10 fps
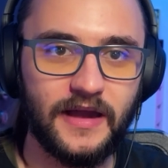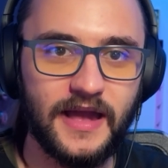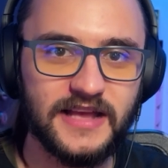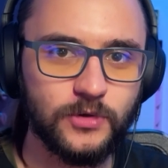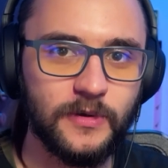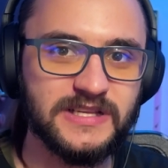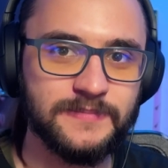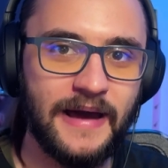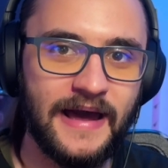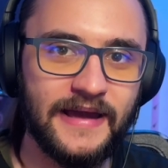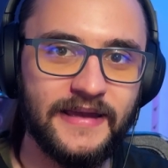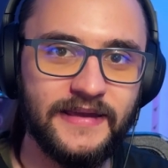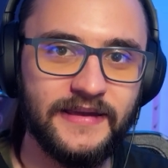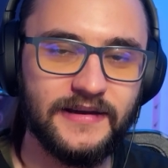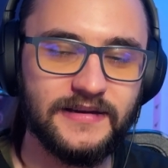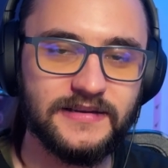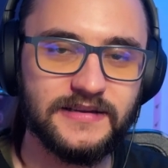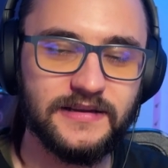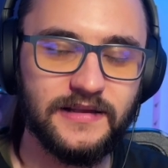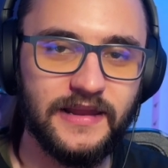As always, my
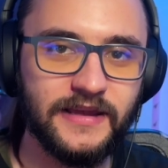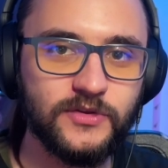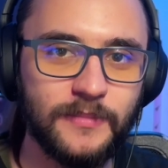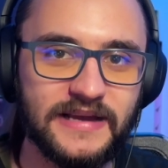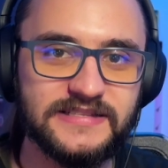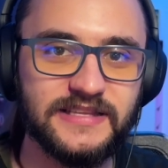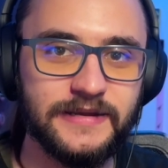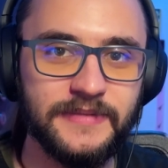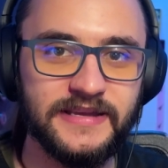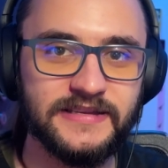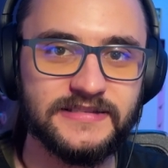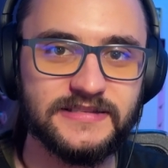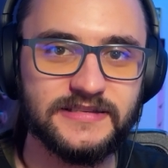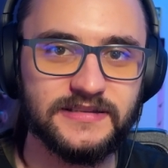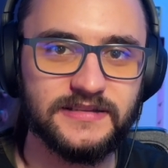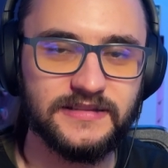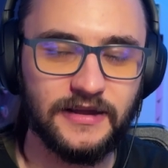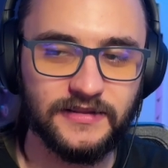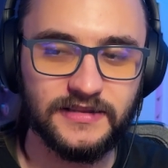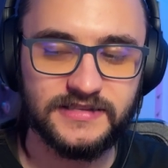link to my stream is
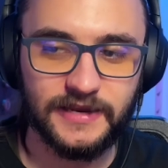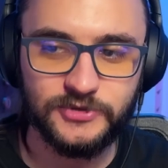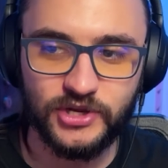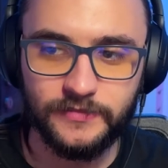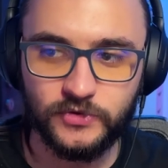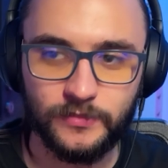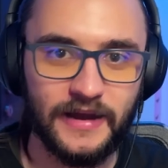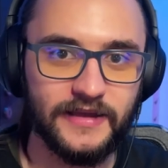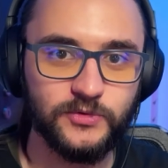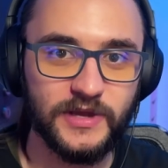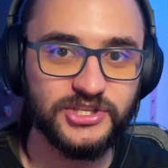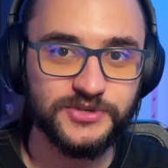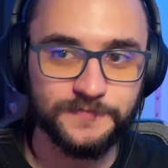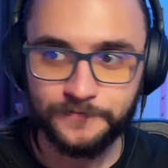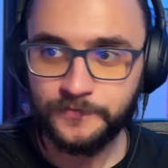down in the description to my Twitch.